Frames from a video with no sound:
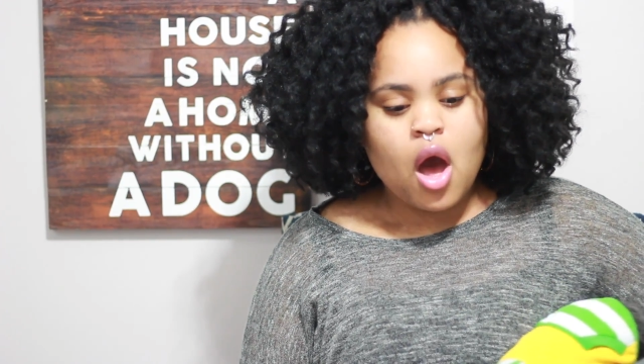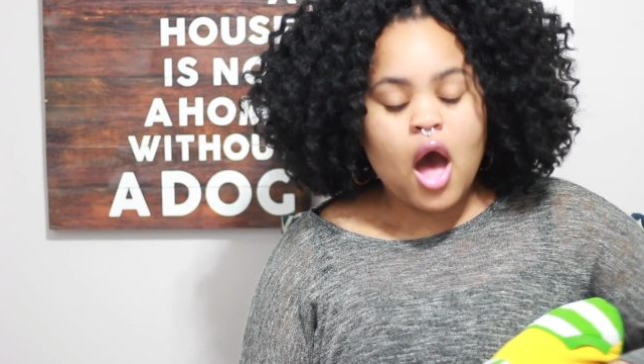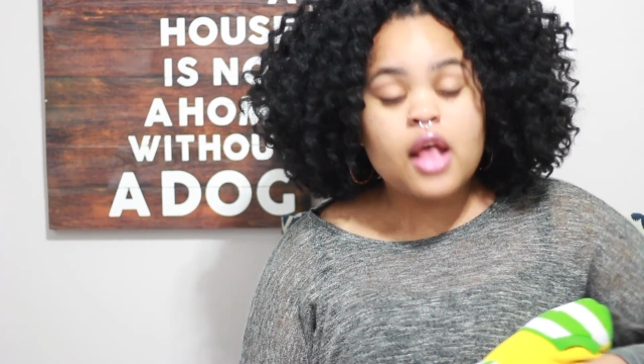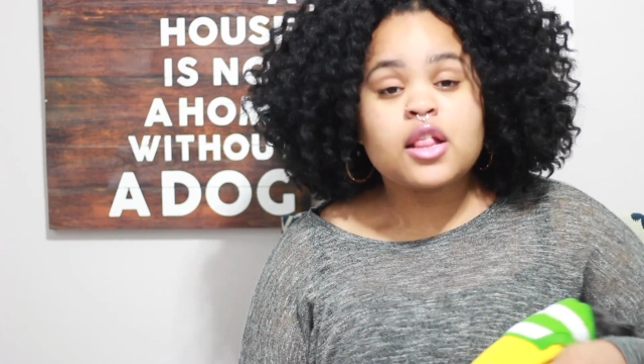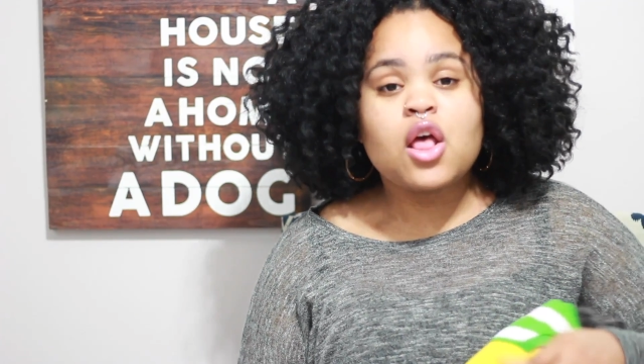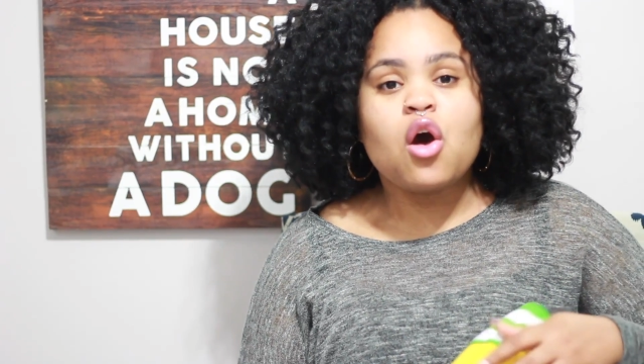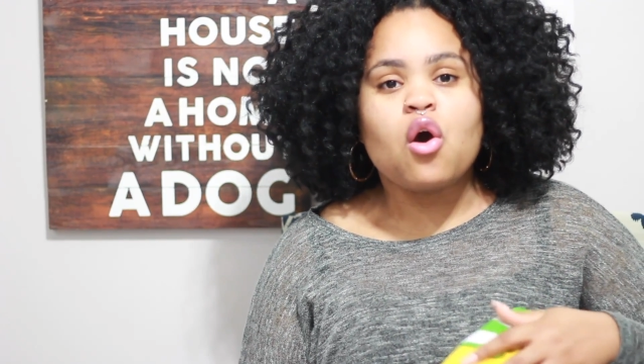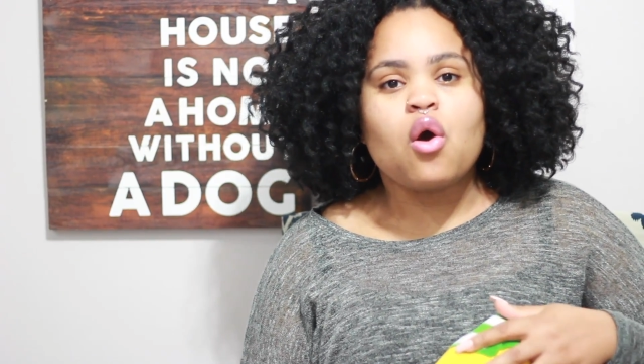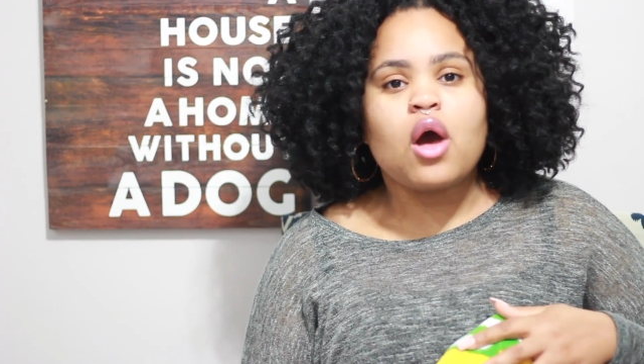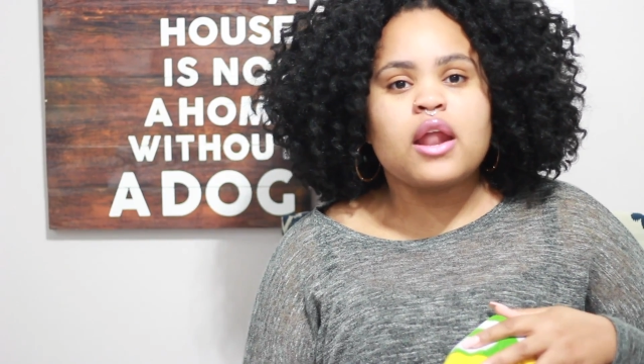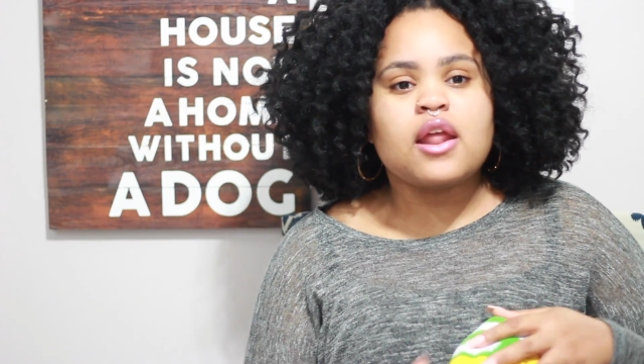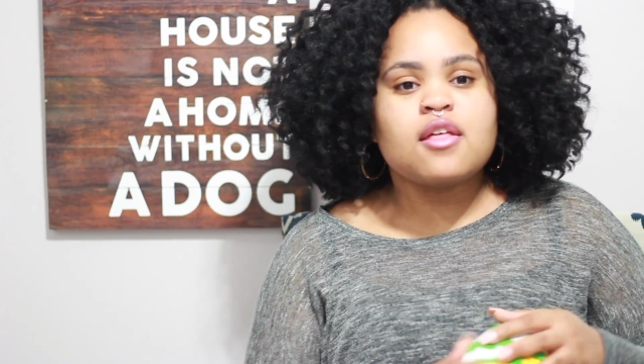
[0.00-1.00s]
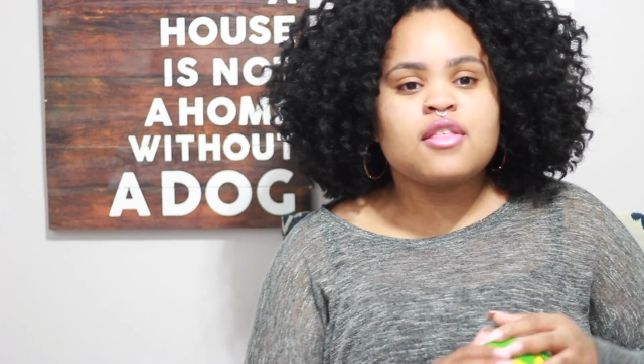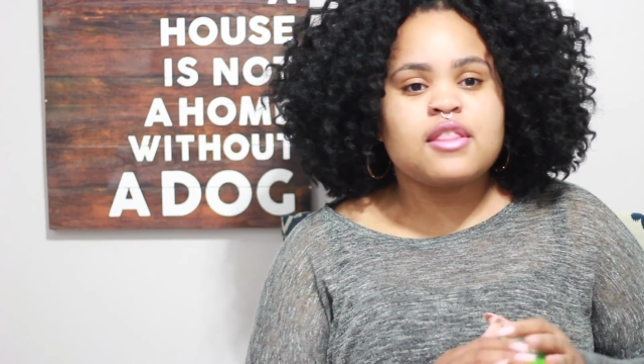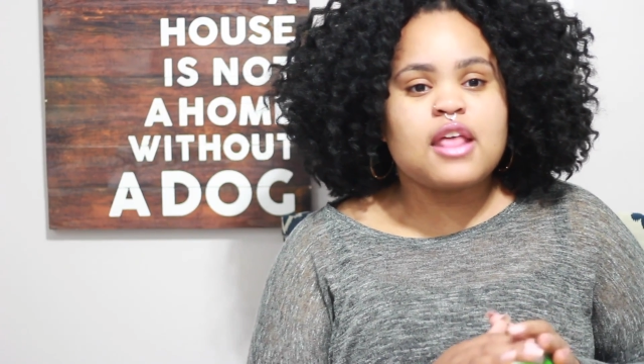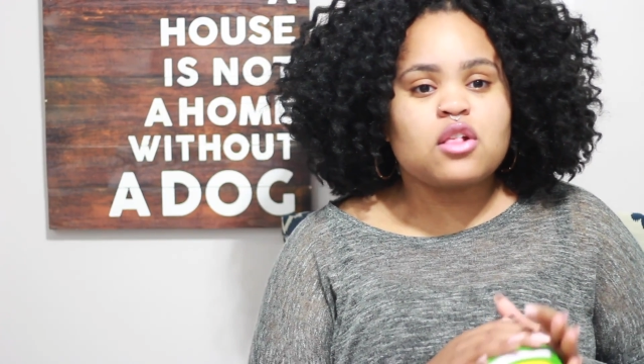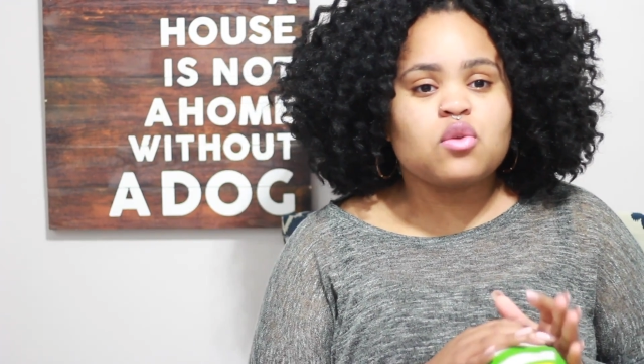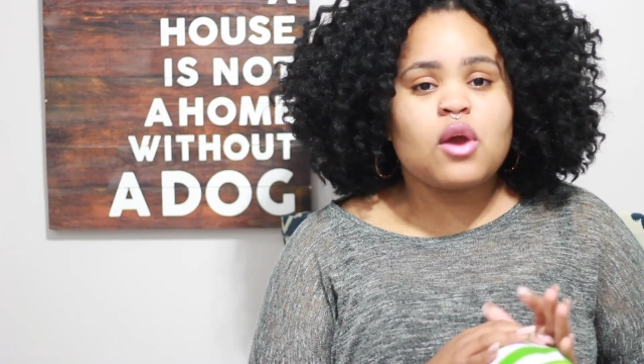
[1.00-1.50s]
Also, another thing
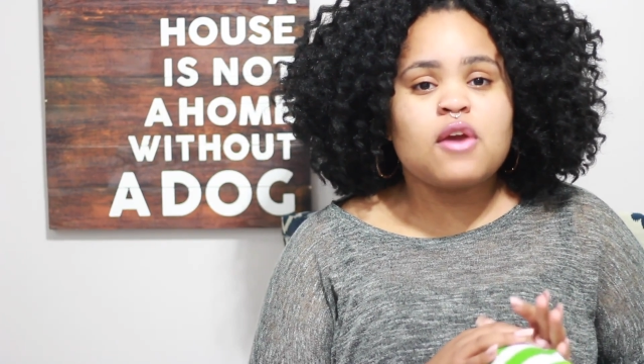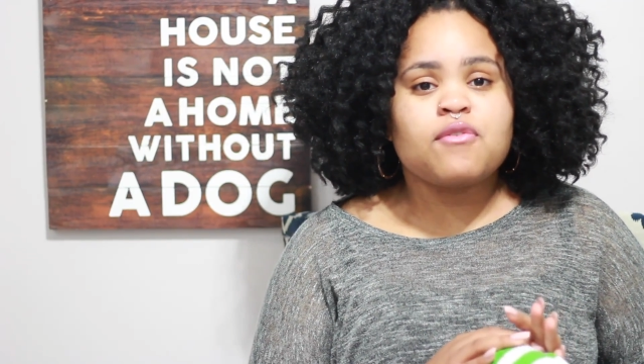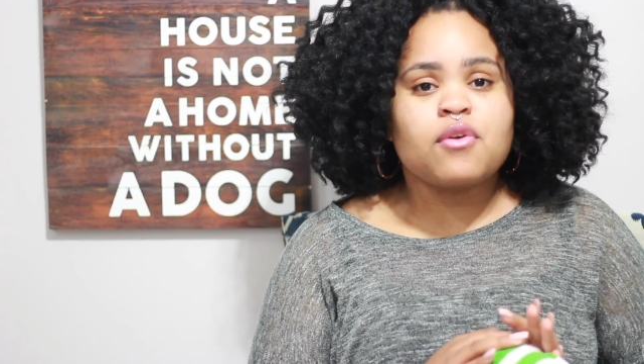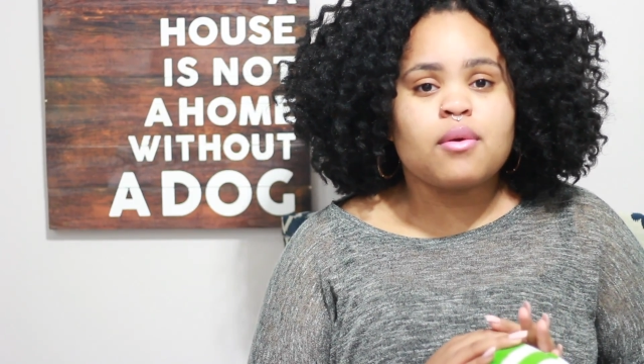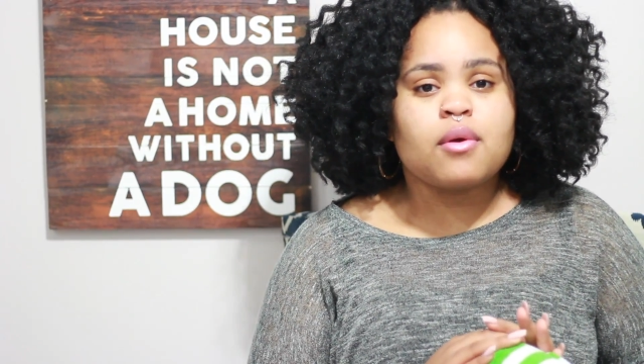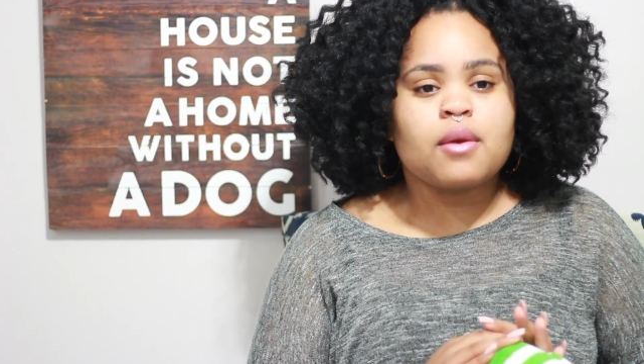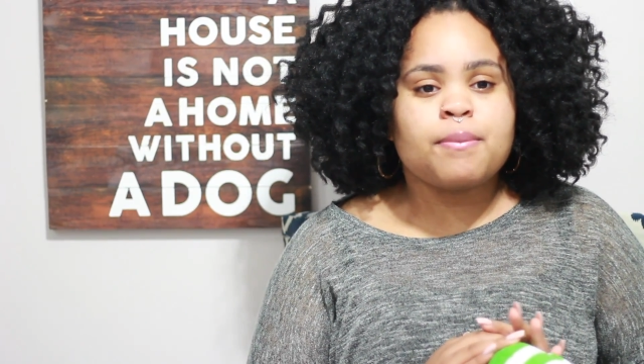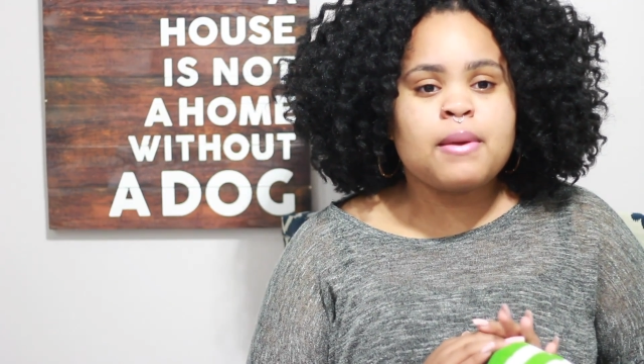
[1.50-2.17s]
that's great for